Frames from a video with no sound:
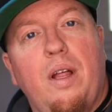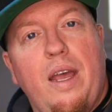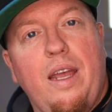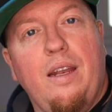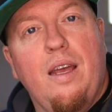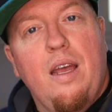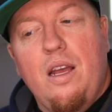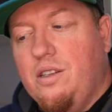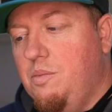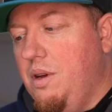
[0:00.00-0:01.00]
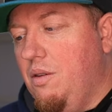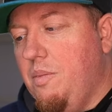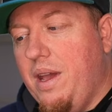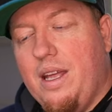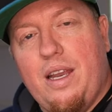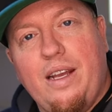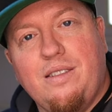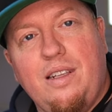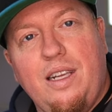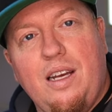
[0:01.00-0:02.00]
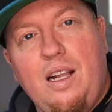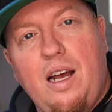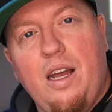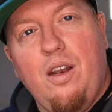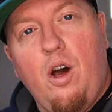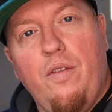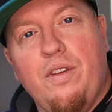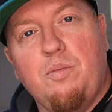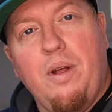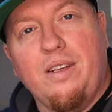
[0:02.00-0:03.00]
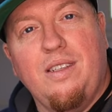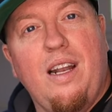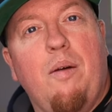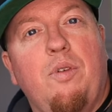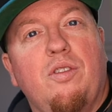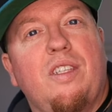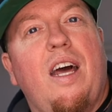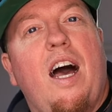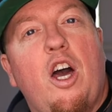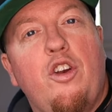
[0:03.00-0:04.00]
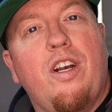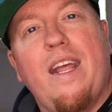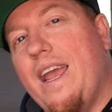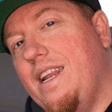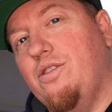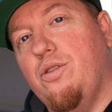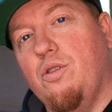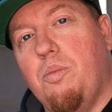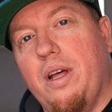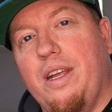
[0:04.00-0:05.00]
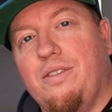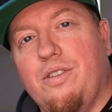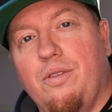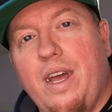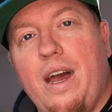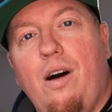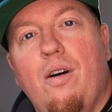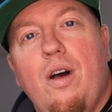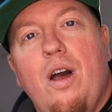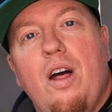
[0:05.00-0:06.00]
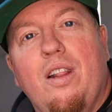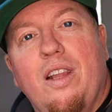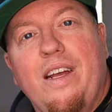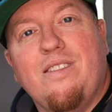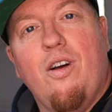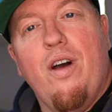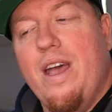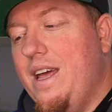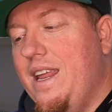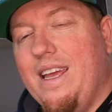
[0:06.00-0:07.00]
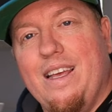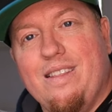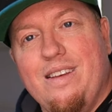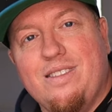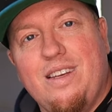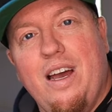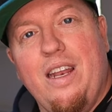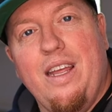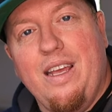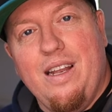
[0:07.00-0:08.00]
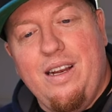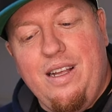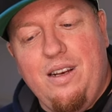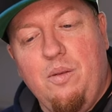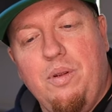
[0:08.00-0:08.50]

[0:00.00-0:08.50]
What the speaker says: blade to be able to make a nice clean cut on this plexi. And I'm using that 180 tooth blade. So now, let's go ahead and get this cut and get it into